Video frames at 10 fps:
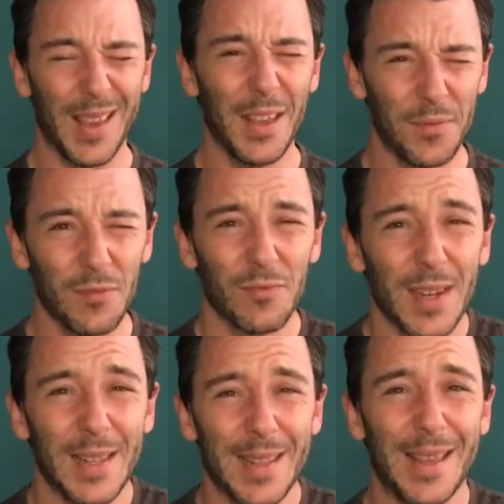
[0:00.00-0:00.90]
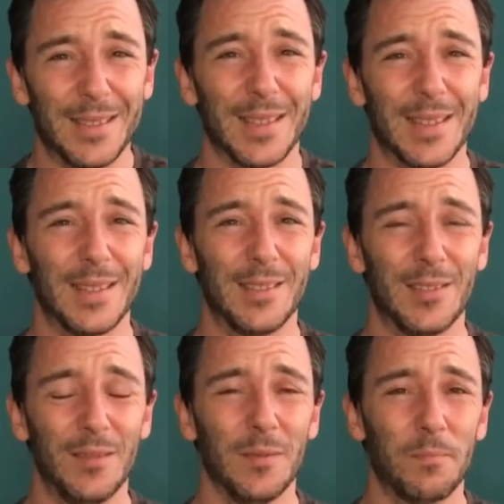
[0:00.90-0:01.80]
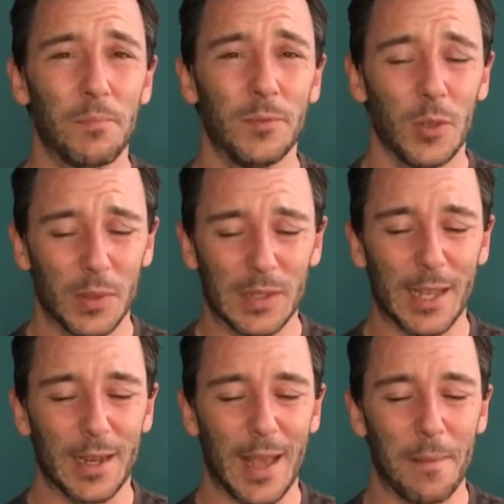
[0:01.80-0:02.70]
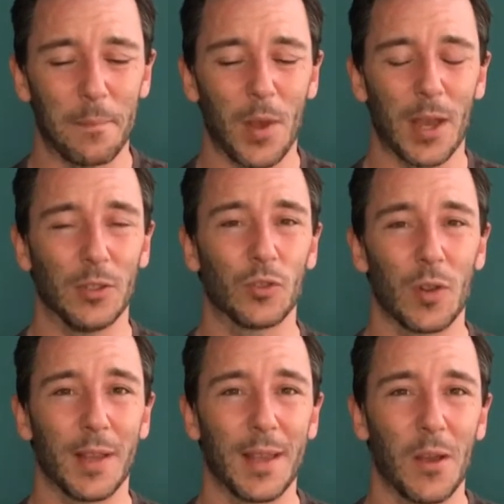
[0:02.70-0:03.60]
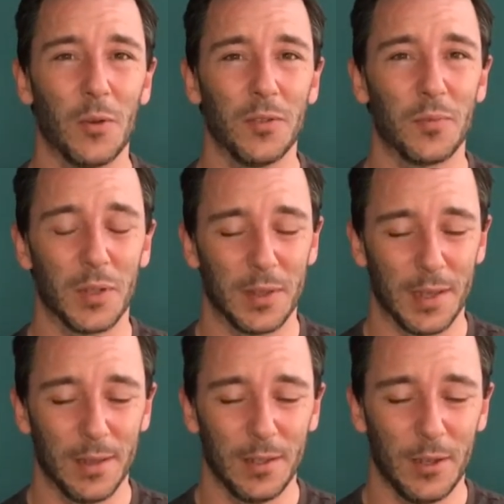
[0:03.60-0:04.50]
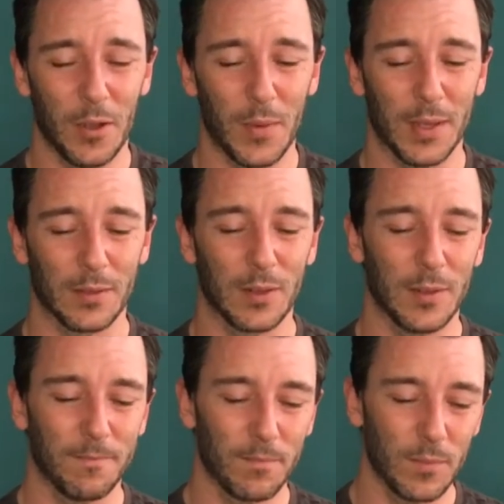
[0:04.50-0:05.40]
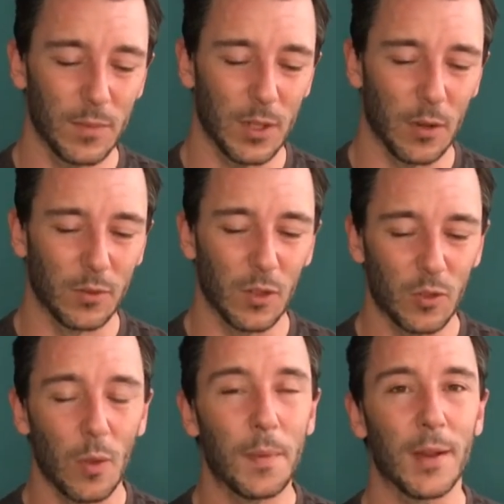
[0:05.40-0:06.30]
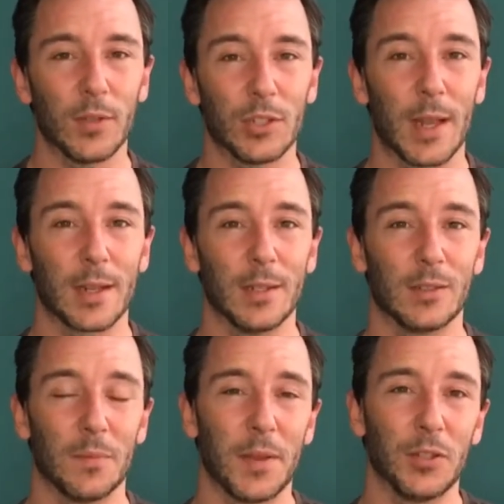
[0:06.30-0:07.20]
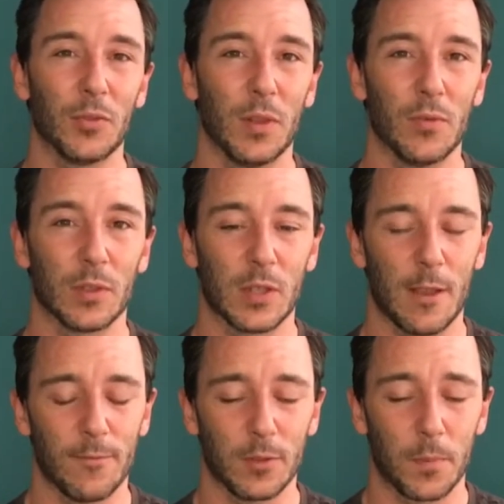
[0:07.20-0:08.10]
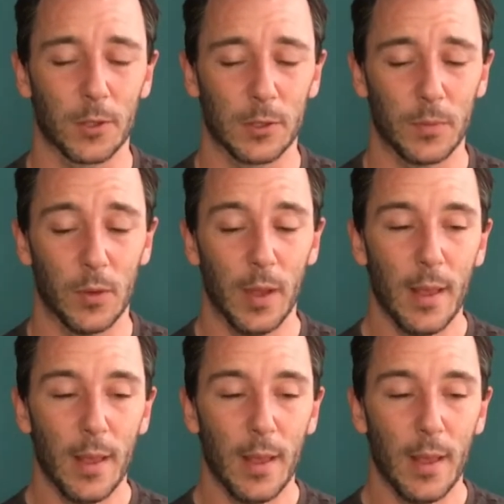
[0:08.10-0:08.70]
If you really need to do a secondhand buy, try and get hold of one that, you know, is, you know, do a bit of a checklist to make sure that you're as safe as possible.